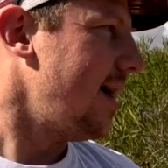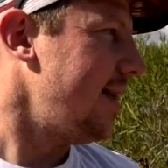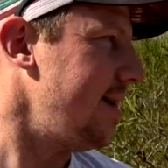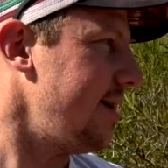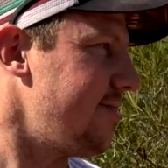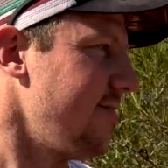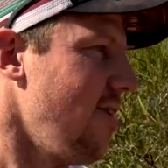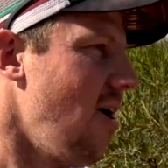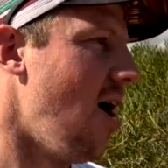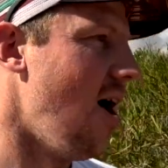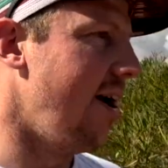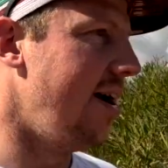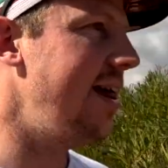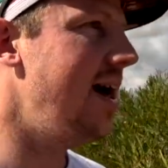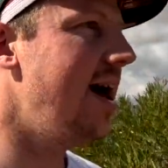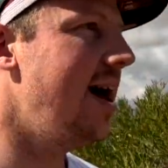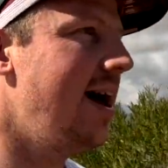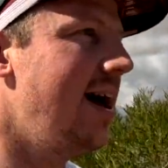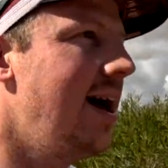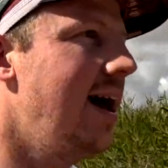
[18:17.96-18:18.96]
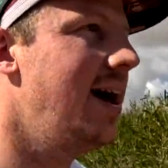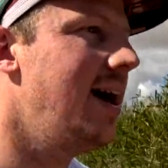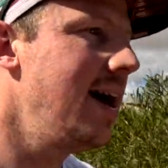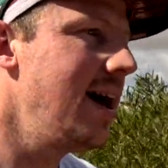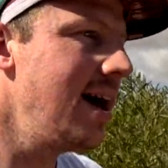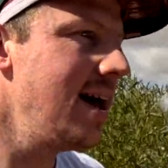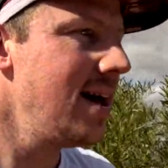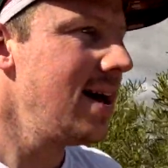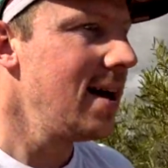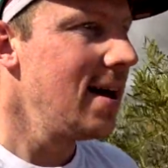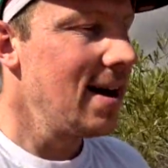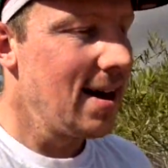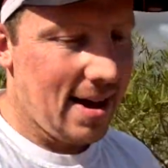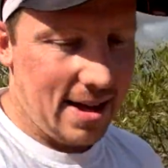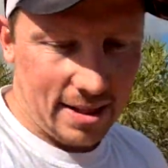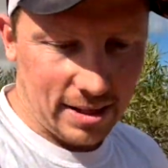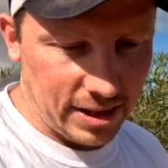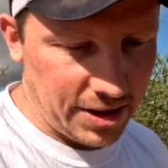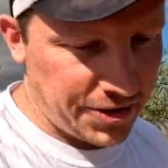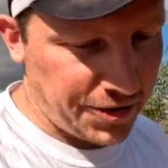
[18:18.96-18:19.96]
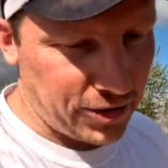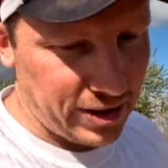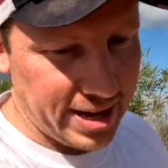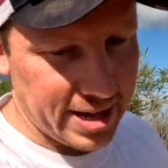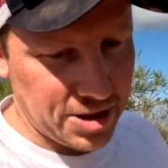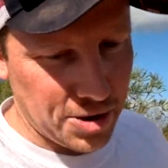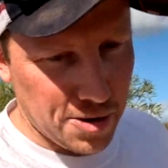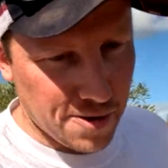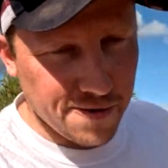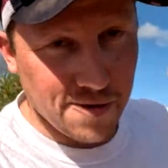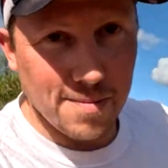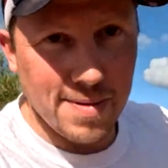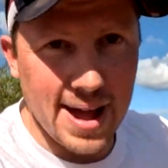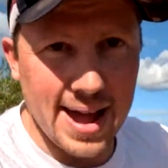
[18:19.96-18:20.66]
this road literally has gone from